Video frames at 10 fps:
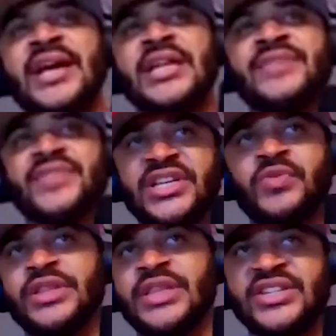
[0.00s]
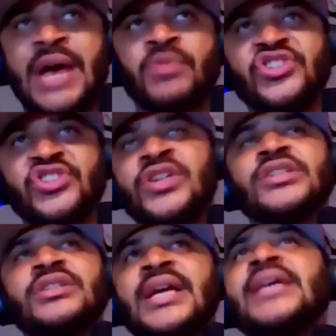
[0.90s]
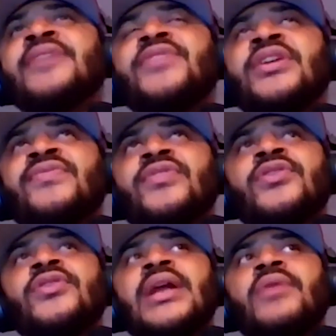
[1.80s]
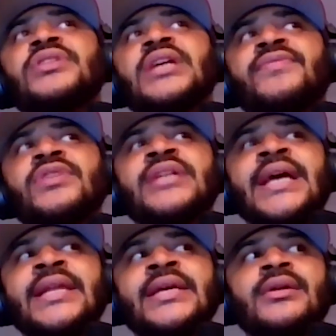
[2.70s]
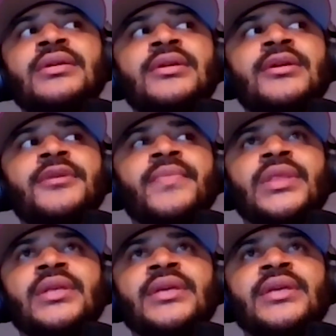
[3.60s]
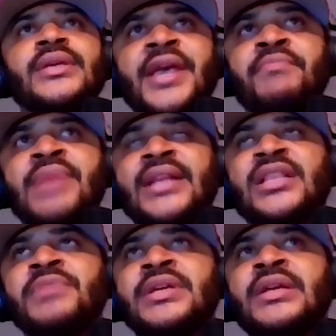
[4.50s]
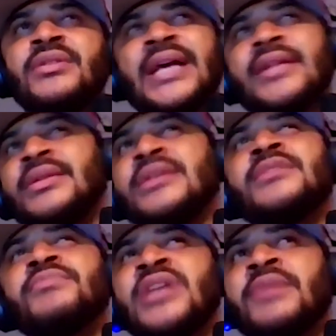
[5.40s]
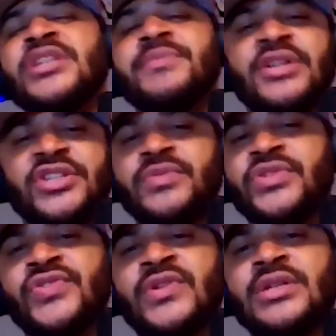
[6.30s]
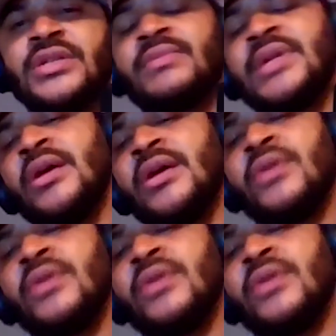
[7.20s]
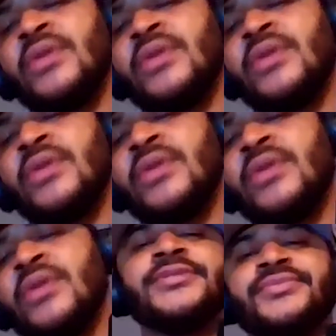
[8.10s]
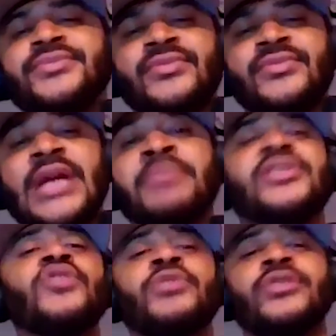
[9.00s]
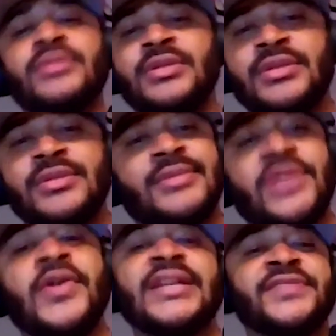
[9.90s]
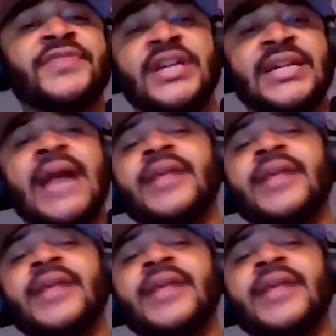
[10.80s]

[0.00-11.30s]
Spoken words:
get with. Is I was drunk. Like if a girl I was ever dating came back to me and like did some dumb shit because she was drunk, I'm like, okay, well, you know what? I'm sober. Your ass is fucking out of here.